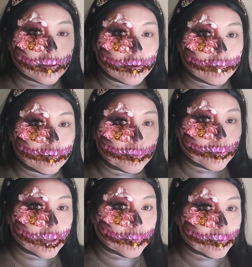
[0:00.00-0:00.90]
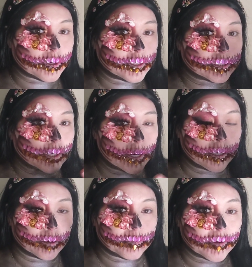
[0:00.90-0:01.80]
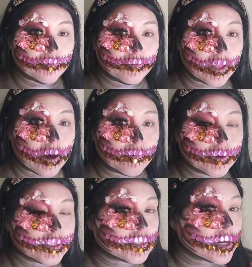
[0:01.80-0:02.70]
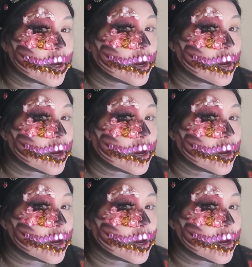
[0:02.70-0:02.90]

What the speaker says: the really pretty dried up flowers